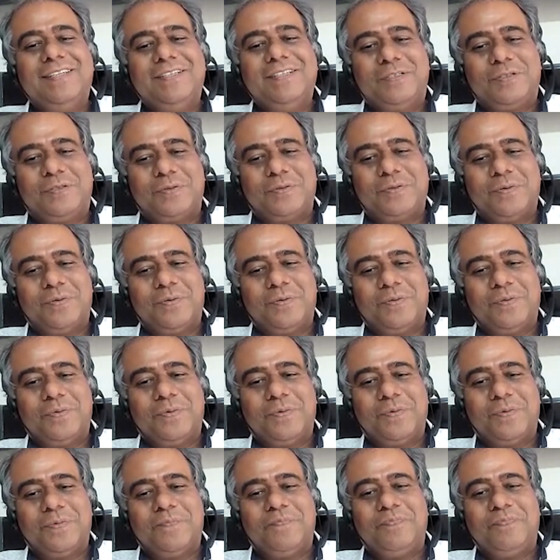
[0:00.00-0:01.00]

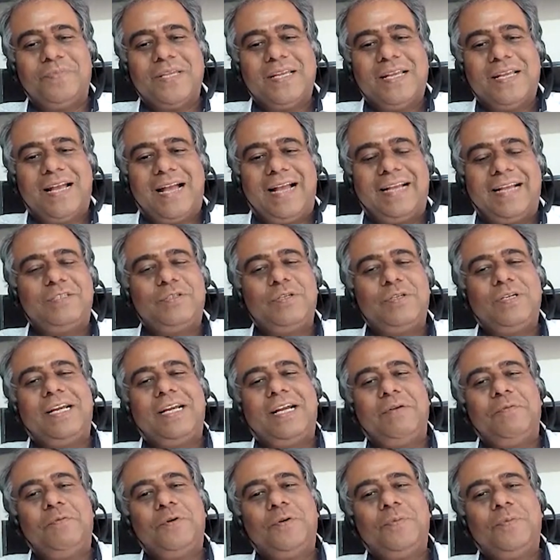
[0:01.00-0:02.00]
So actually,
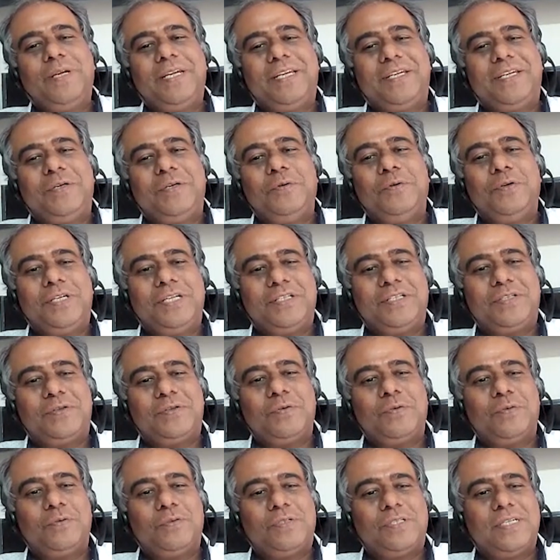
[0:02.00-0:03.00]
I would be curious
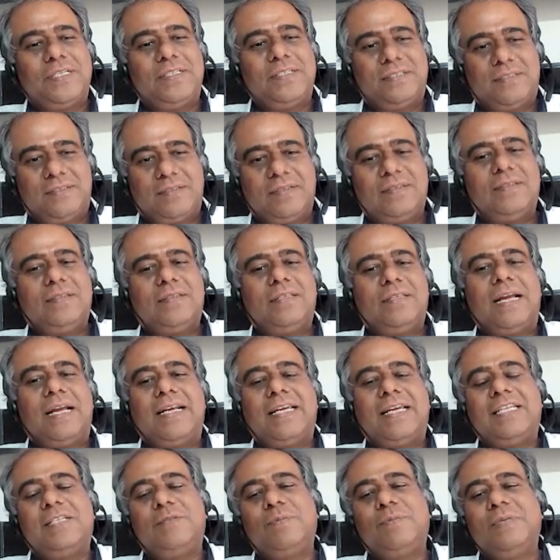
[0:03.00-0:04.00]
to know, since
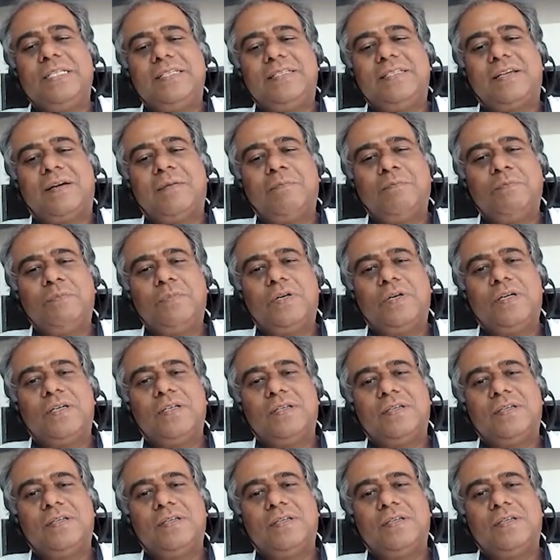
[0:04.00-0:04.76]
that has been summed